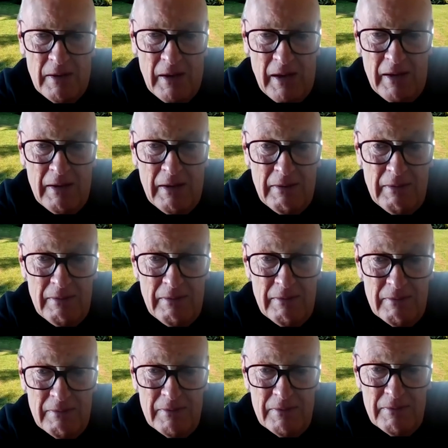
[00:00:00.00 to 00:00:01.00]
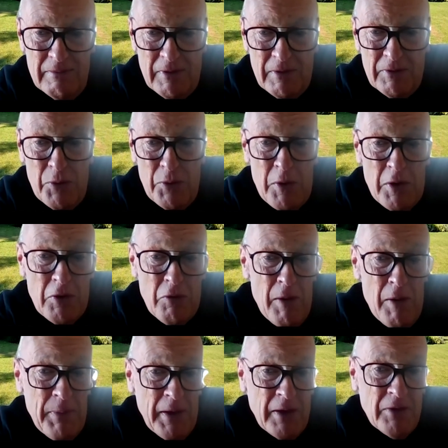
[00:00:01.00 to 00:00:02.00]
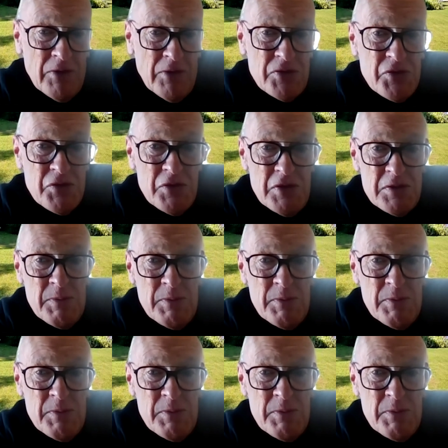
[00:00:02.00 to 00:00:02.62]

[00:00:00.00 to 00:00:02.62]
and they won't quite be out on the streets,